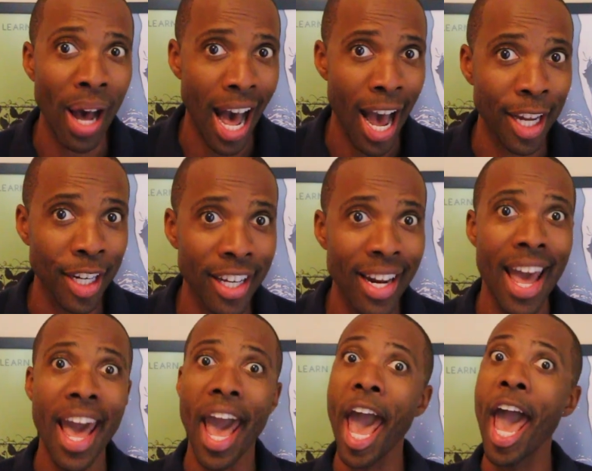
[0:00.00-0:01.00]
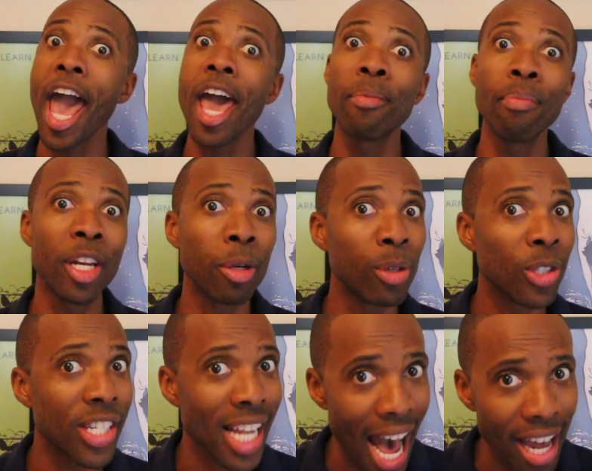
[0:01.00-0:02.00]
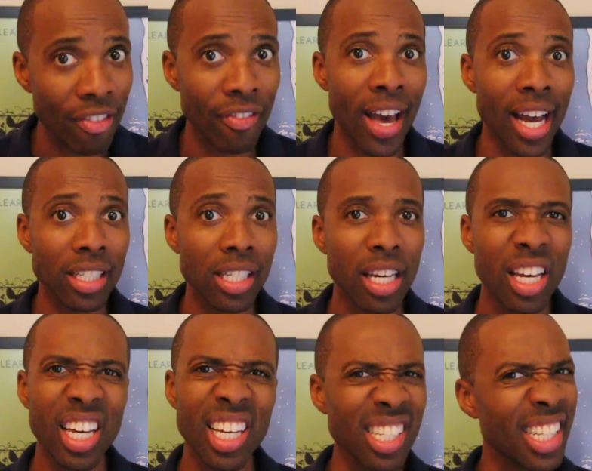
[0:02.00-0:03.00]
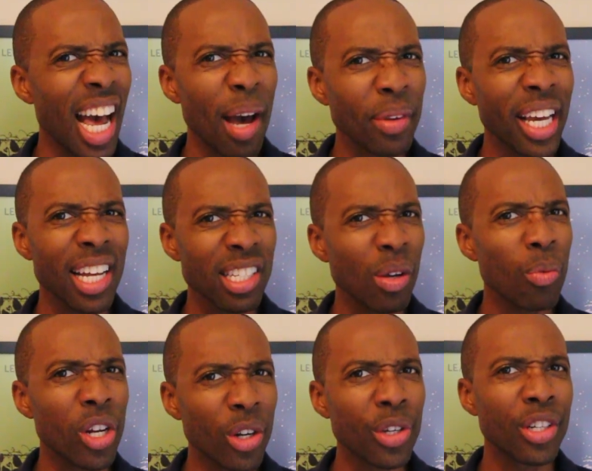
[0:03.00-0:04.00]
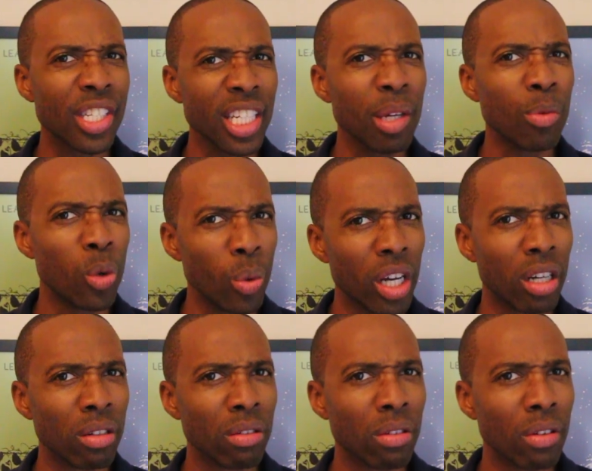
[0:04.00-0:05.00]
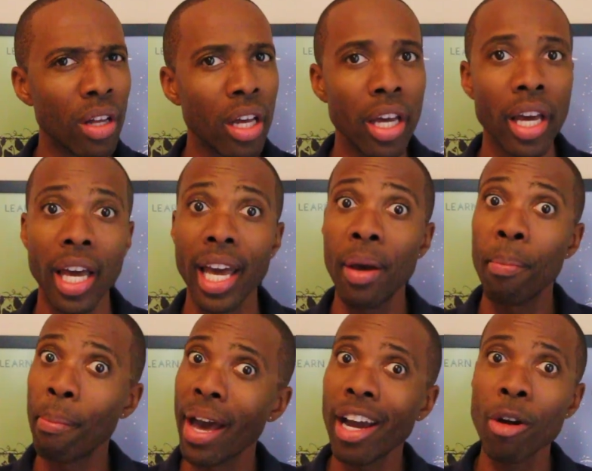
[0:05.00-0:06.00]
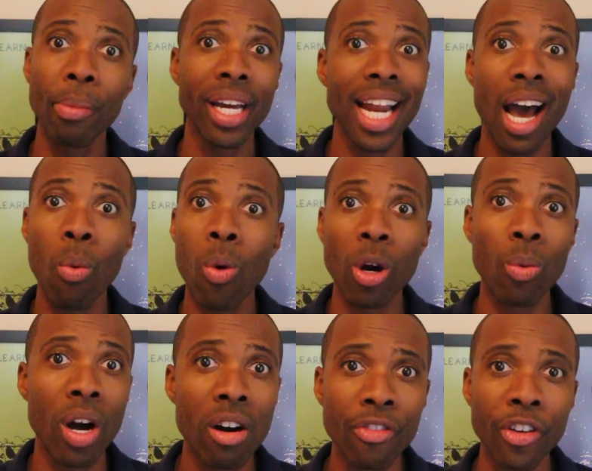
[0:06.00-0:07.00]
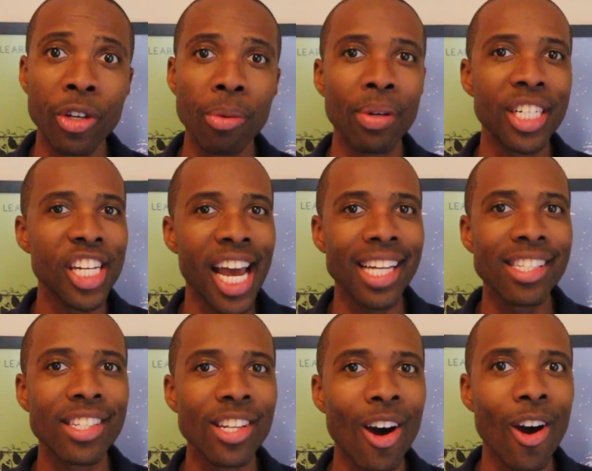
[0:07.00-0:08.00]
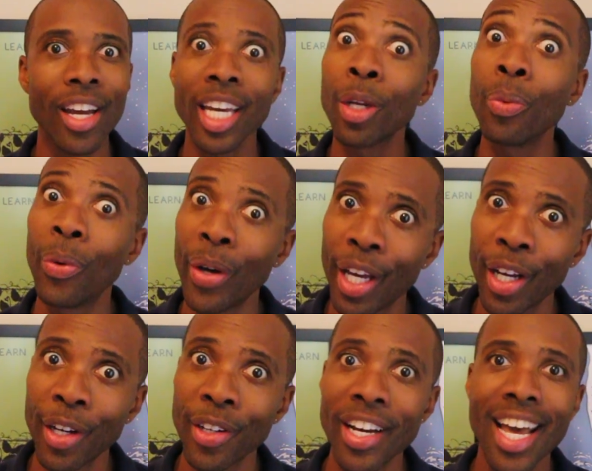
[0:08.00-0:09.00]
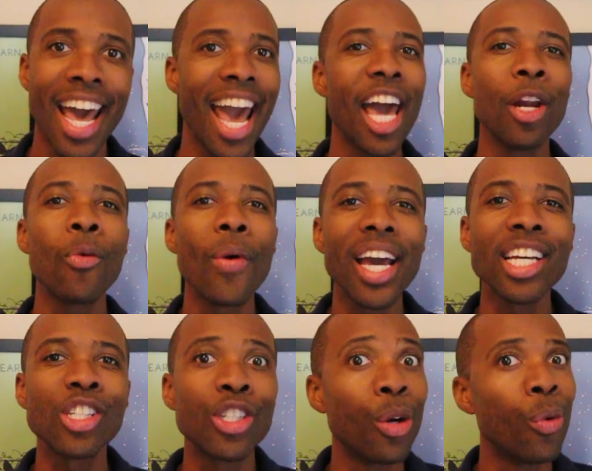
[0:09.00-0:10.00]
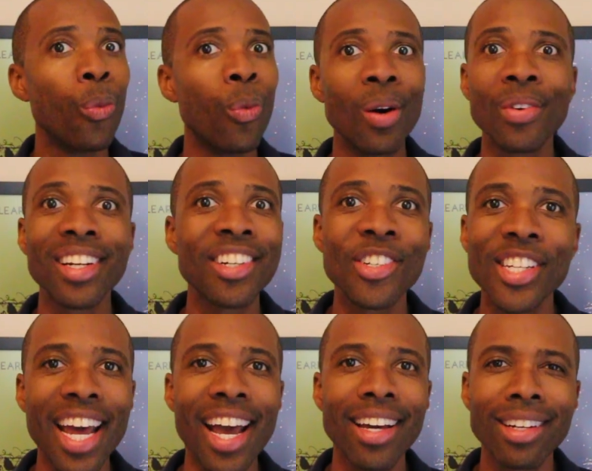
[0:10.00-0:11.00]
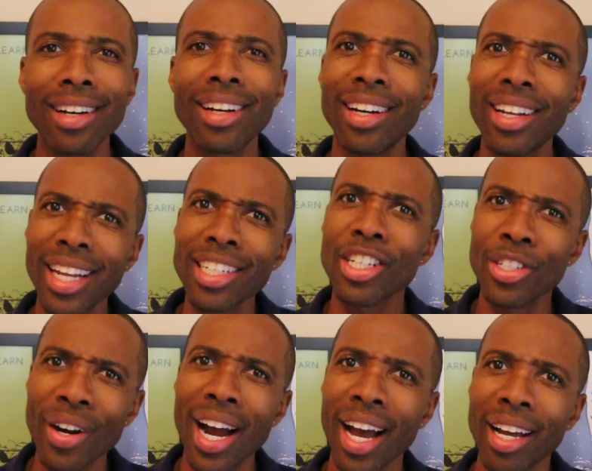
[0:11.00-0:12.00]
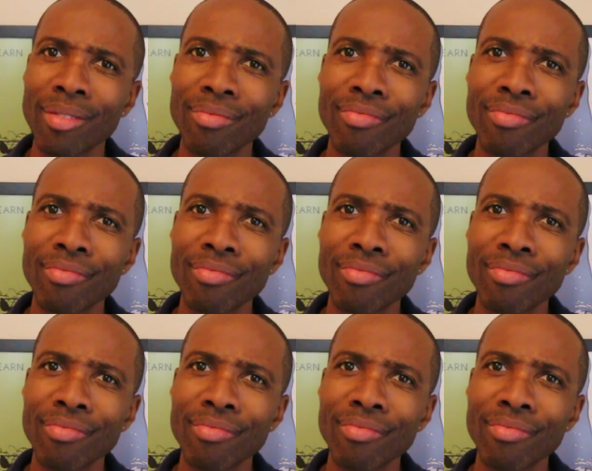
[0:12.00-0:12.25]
behind it and minimal side effects, it's time to get someone on your team who will. It may or may not work well for you, but chances are it will. And in ways you won't understand unless you try.